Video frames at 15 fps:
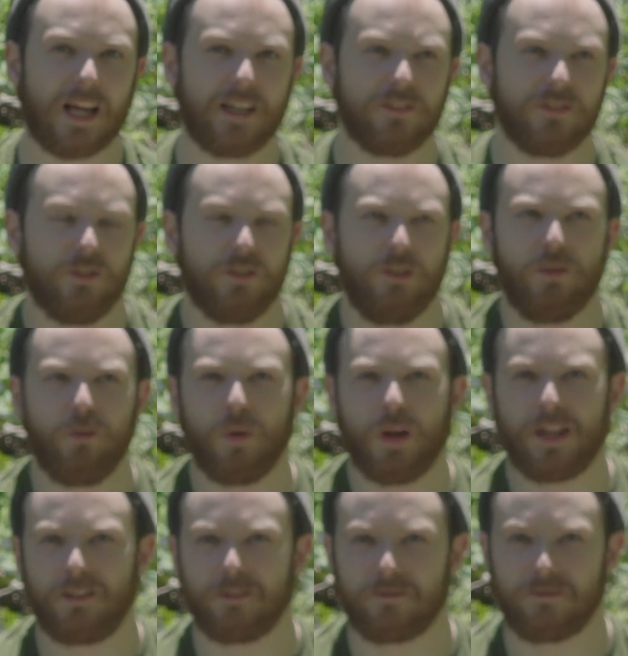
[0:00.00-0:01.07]
I knew
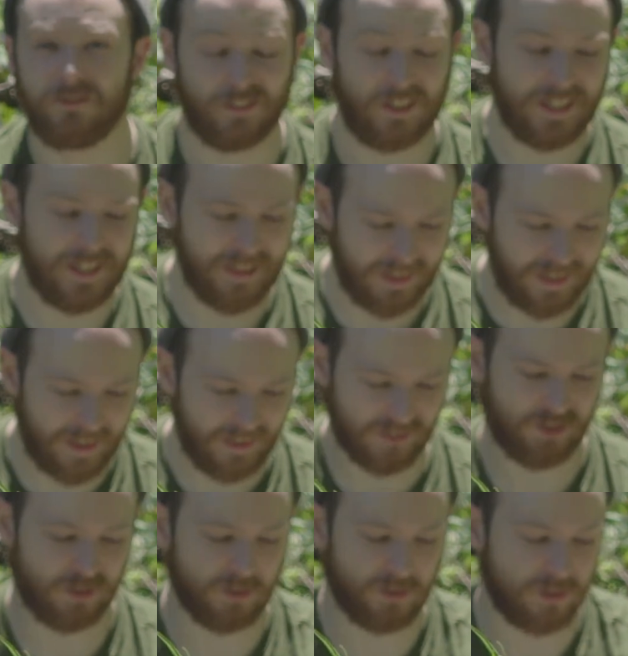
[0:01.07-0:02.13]
I could find the
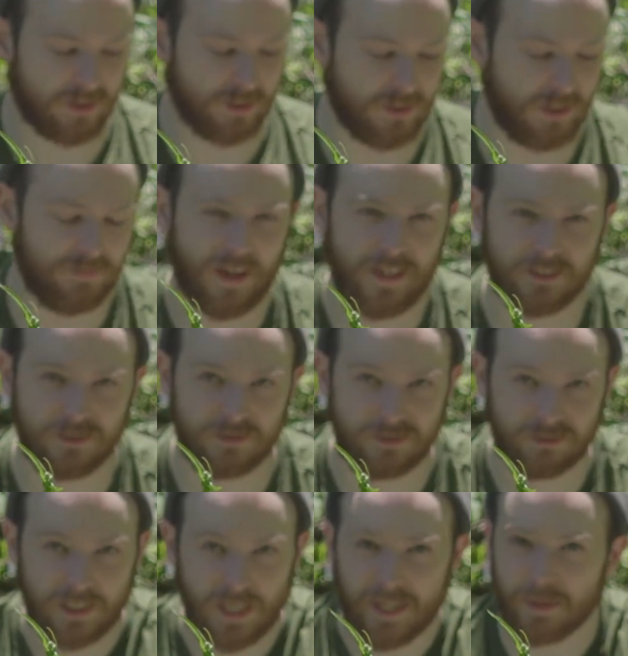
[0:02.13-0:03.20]
answer if I
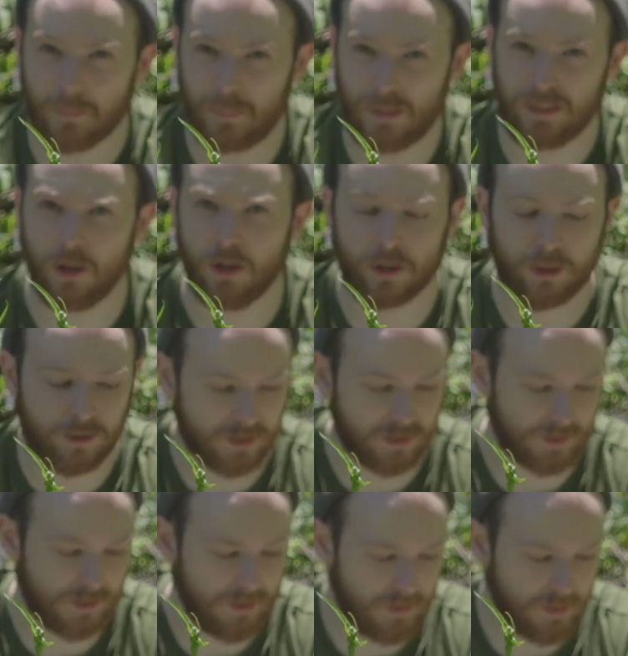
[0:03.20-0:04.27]
tried a bit
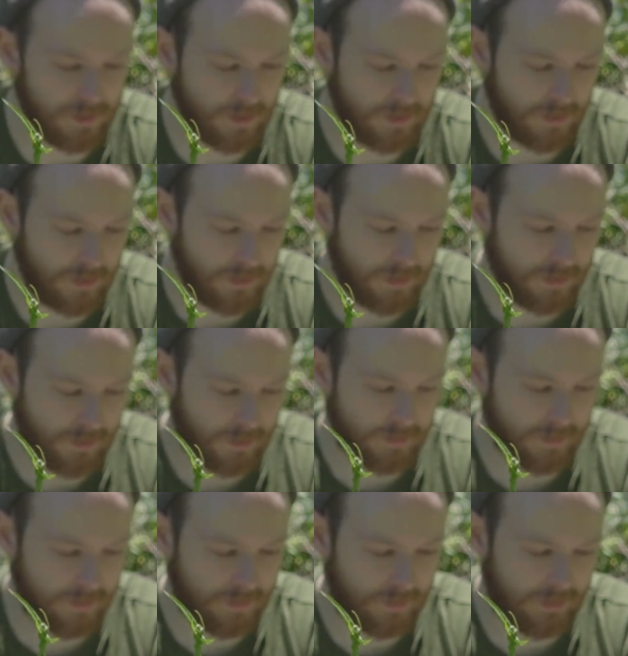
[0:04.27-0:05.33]
harder.
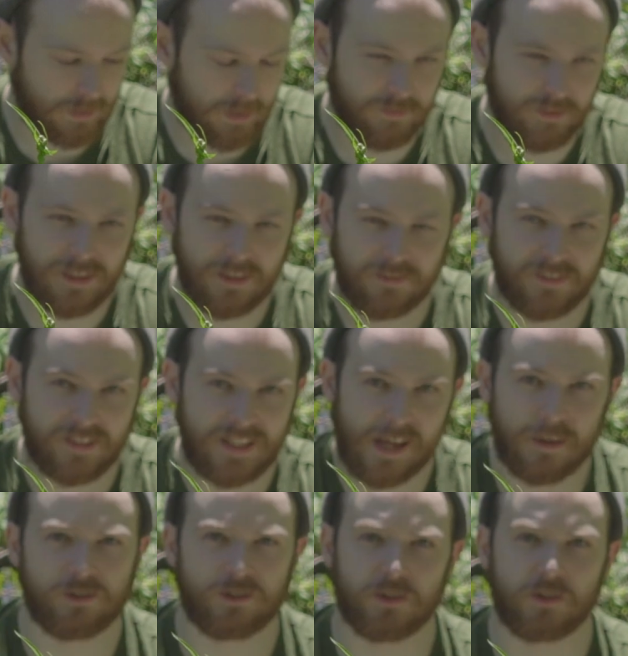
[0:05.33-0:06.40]
Even if
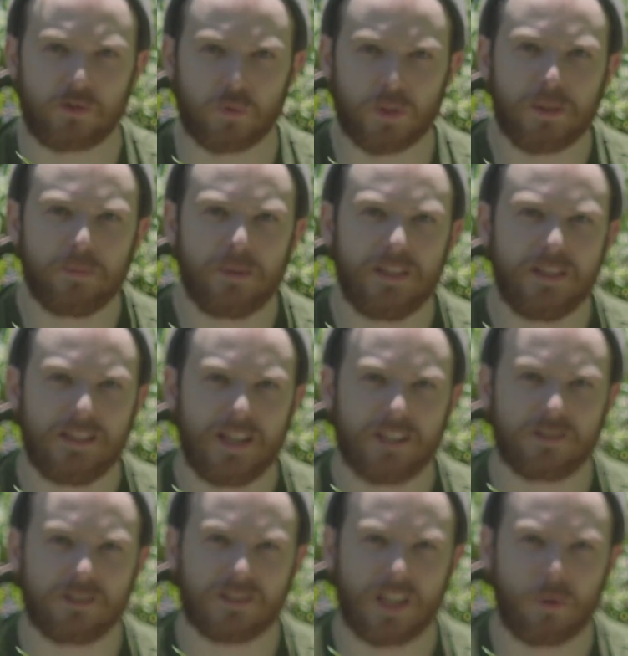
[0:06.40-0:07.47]
the answers wouldn't be the
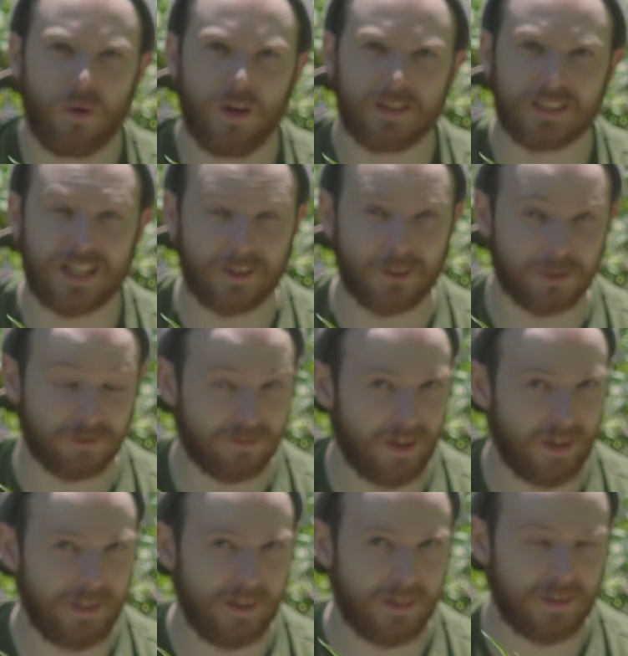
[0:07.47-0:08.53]
answers I wanted, I could
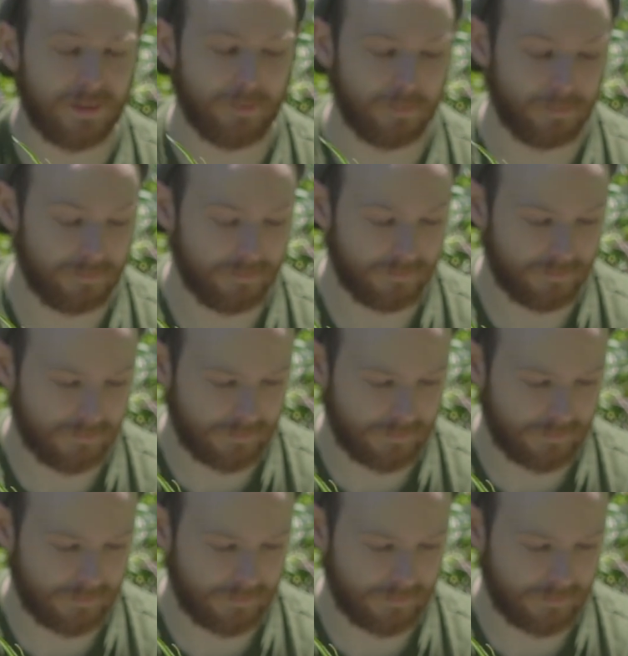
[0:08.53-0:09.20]
find them.